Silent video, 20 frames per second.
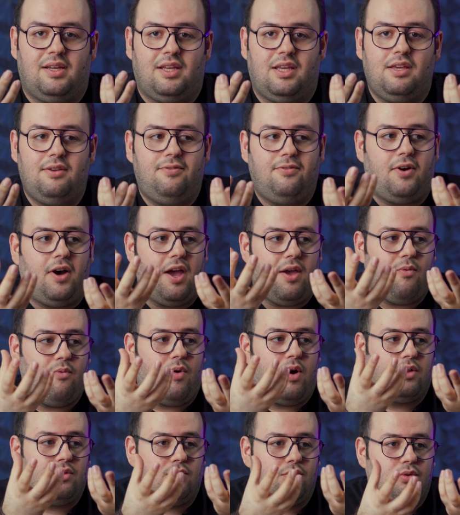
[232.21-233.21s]
If I
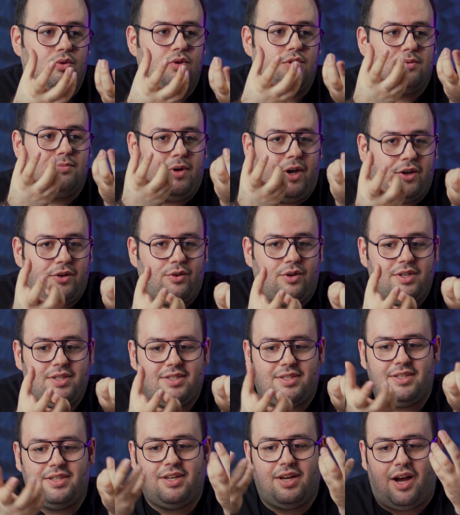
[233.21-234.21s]
want to use micro
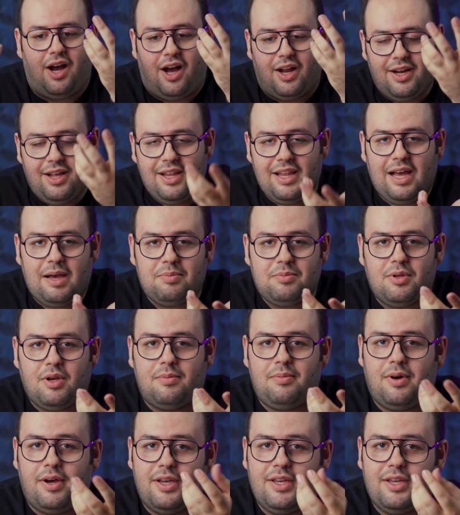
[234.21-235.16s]
SD on a laptop,